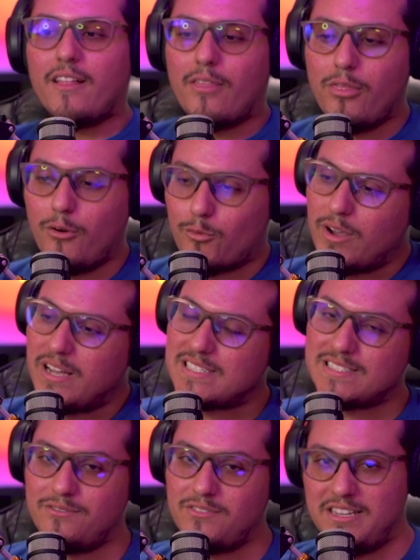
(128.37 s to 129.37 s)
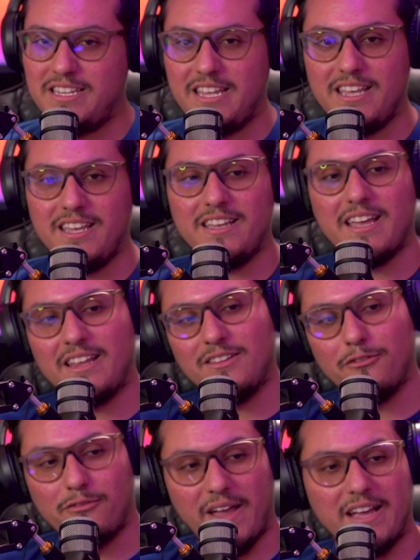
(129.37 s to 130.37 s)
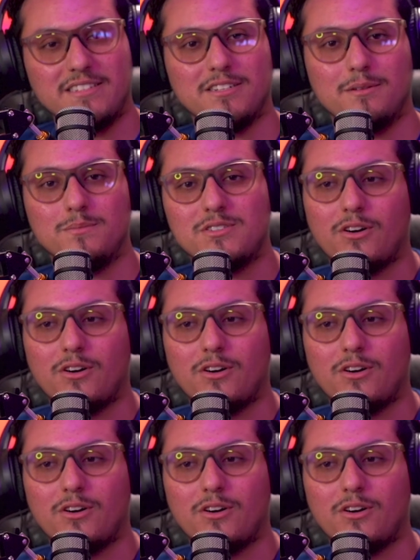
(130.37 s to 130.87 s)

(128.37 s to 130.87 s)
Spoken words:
the rest of the league and the fandoms